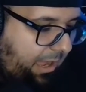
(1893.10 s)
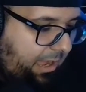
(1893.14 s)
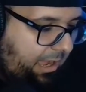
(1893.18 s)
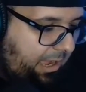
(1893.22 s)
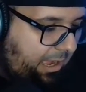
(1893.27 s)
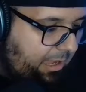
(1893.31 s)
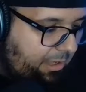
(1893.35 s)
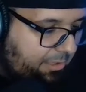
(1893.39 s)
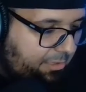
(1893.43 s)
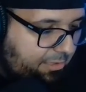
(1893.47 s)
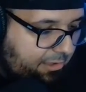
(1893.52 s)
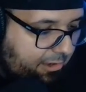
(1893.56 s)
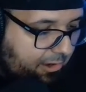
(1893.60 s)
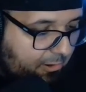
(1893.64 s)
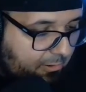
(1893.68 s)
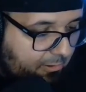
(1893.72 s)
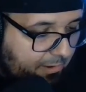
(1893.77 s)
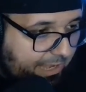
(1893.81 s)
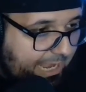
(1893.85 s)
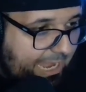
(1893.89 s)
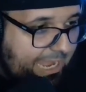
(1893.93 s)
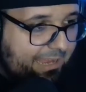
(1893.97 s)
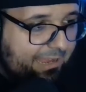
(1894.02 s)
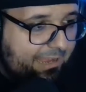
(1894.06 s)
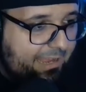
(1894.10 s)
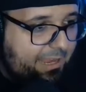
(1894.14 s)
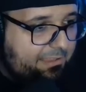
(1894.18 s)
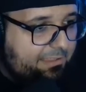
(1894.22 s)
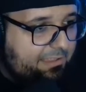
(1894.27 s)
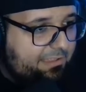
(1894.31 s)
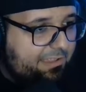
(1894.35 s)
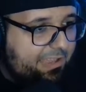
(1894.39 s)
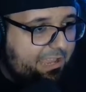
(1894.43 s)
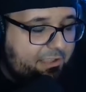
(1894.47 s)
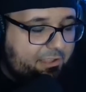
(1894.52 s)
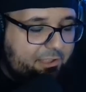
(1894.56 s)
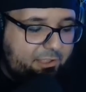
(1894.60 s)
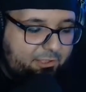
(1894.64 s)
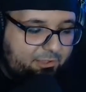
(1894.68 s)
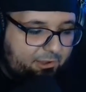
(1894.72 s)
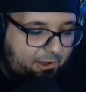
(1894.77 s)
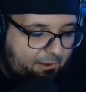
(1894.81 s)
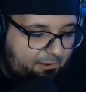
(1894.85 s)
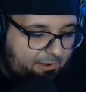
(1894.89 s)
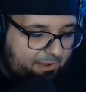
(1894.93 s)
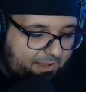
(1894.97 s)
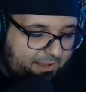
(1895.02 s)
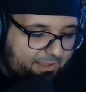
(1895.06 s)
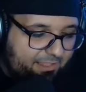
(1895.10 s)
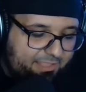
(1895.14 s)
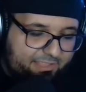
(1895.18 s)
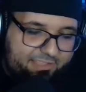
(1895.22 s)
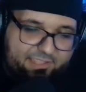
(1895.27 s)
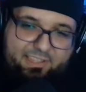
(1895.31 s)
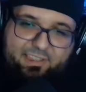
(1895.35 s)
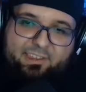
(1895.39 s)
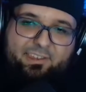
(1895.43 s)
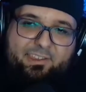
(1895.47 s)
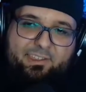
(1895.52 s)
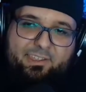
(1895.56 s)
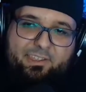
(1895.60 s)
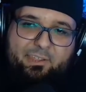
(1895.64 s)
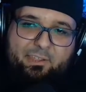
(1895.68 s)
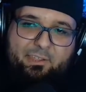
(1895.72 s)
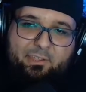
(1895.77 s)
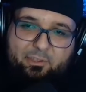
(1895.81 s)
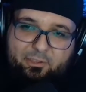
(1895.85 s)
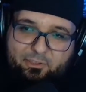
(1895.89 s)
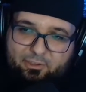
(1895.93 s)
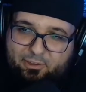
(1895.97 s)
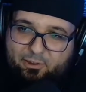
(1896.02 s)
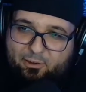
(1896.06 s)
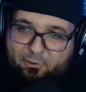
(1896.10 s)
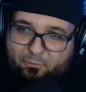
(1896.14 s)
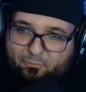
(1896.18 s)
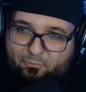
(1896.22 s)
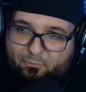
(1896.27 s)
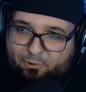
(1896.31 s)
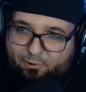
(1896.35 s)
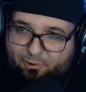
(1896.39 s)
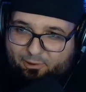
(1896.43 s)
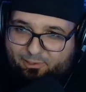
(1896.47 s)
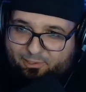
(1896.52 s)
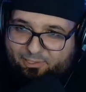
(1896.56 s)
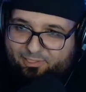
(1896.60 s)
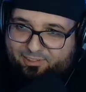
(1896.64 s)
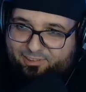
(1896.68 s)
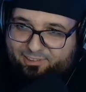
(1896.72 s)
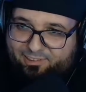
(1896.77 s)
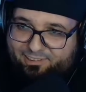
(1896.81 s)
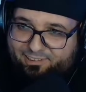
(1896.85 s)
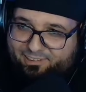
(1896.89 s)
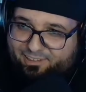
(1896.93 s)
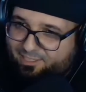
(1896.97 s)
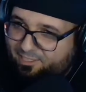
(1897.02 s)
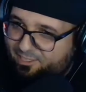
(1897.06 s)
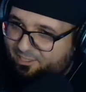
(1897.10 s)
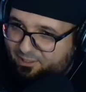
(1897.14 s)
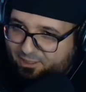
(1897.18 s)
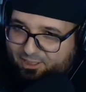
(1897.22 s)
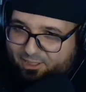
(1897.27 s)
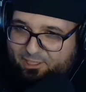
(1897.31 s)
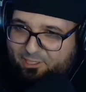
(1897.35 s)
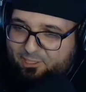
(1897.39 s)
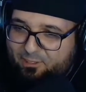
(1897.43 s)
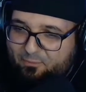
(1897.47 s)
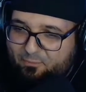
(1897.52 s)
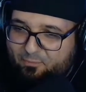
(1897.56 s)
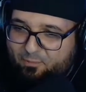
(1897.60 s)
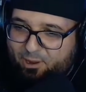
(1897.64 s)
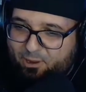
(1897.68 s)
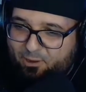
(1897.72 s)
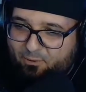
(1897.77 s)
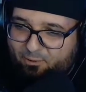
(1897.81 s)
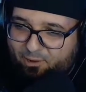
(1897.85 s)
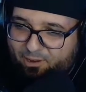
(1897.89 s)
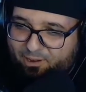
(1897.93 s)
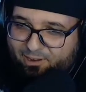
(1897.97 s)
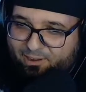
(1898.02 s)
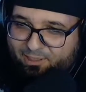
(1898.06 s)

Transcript: So in that case, let's get started. Cindy, you're first. This is a big one.